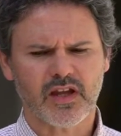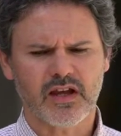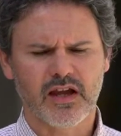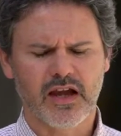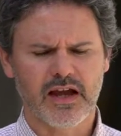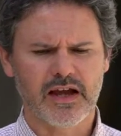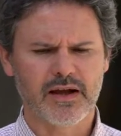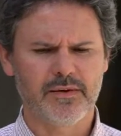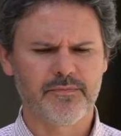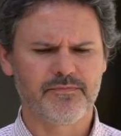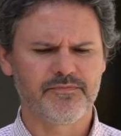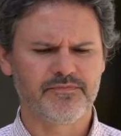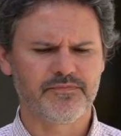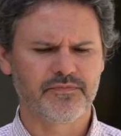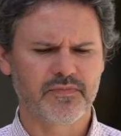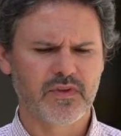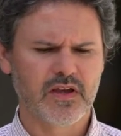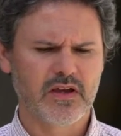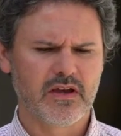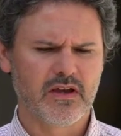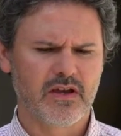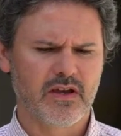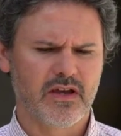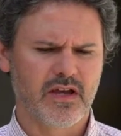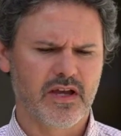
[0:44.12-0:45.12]
In
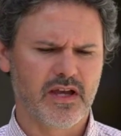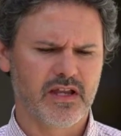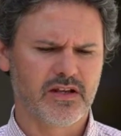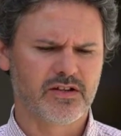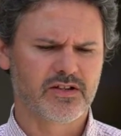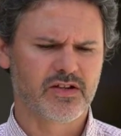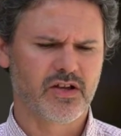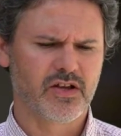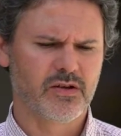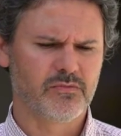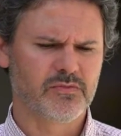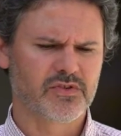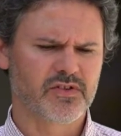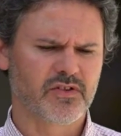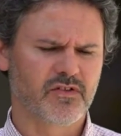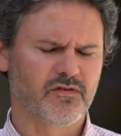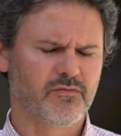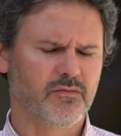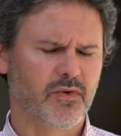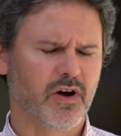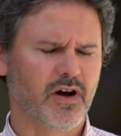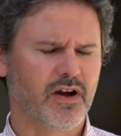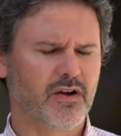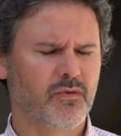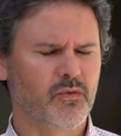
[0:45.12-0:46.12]
terms of
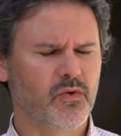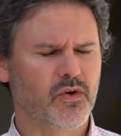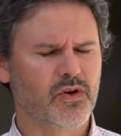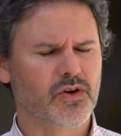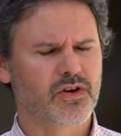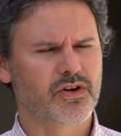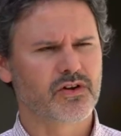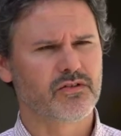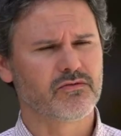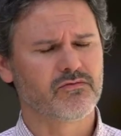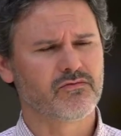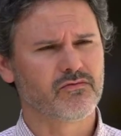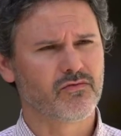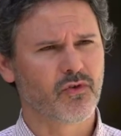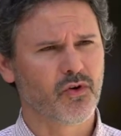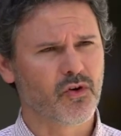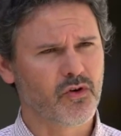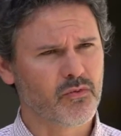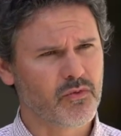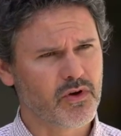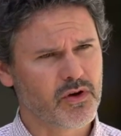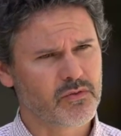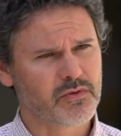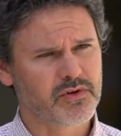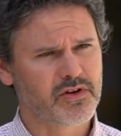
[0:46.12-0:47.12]
my work at Royal
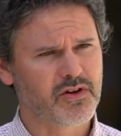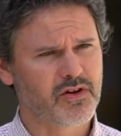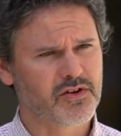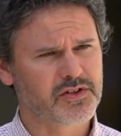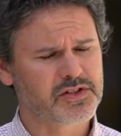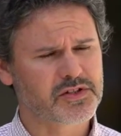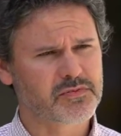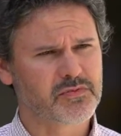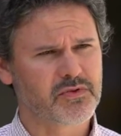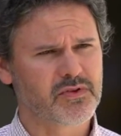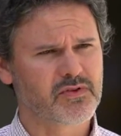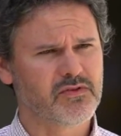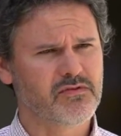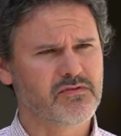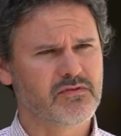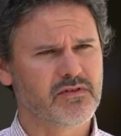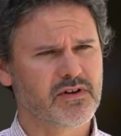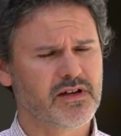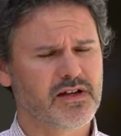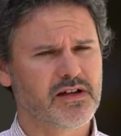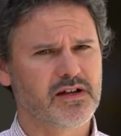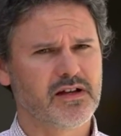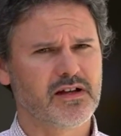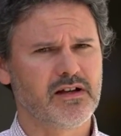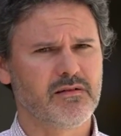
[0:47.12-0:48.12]
Melbourne Hospital,
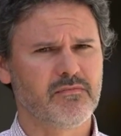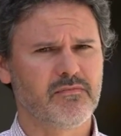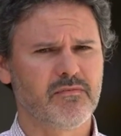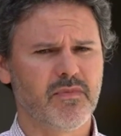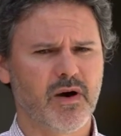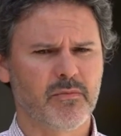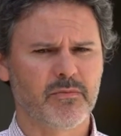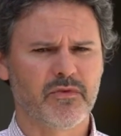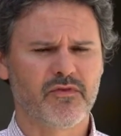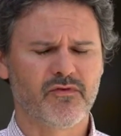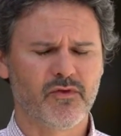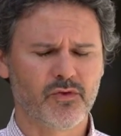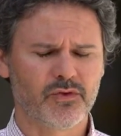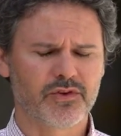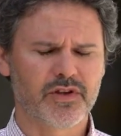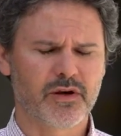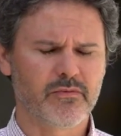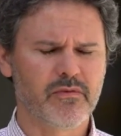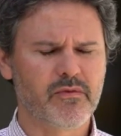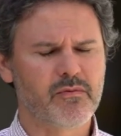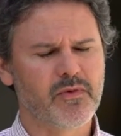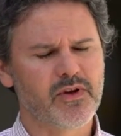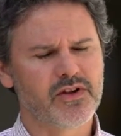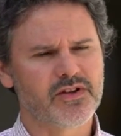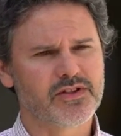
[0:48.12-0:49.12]
I'm a full-time
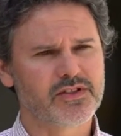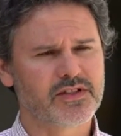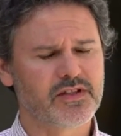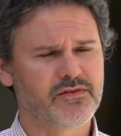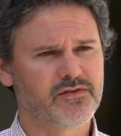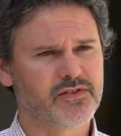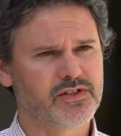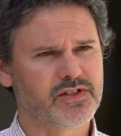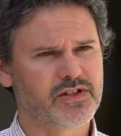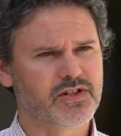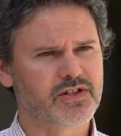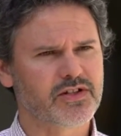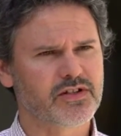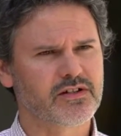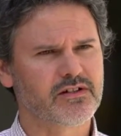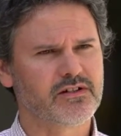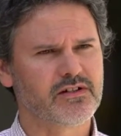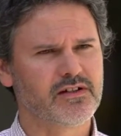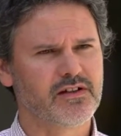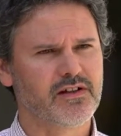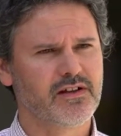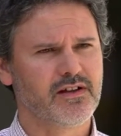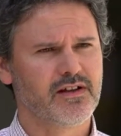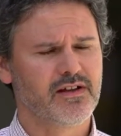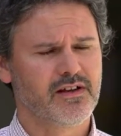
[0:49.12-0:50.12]
emergency physician
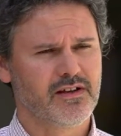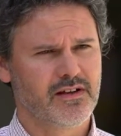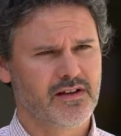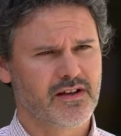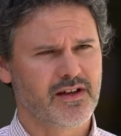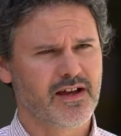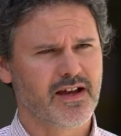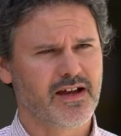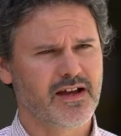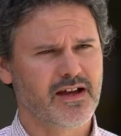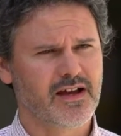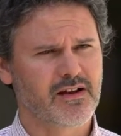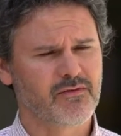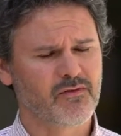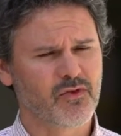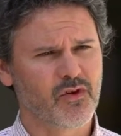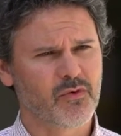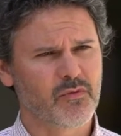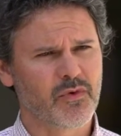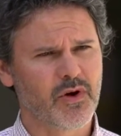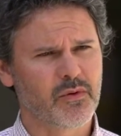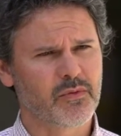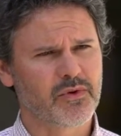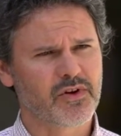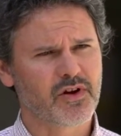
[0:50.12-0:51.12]
at Royal
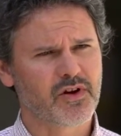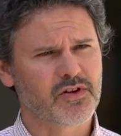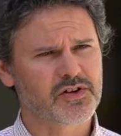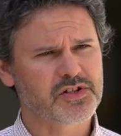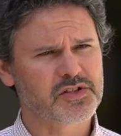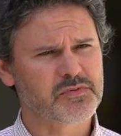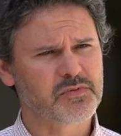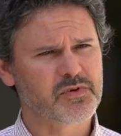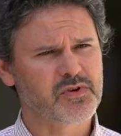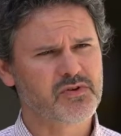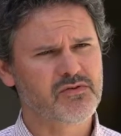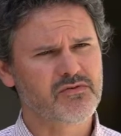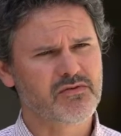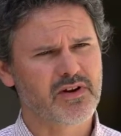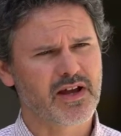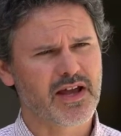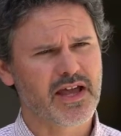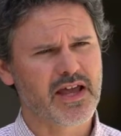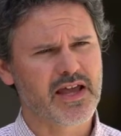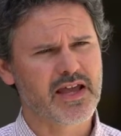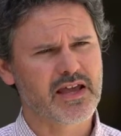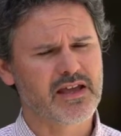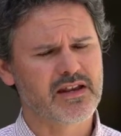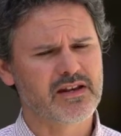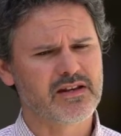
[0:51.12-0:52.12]
Melbourne Hospital,
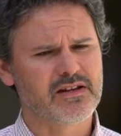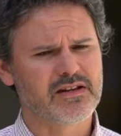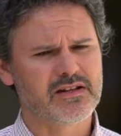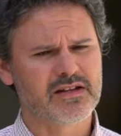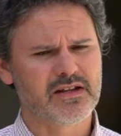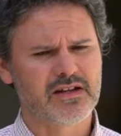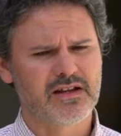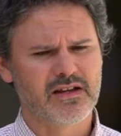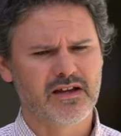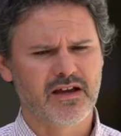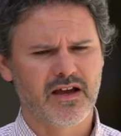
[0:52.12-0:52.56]
and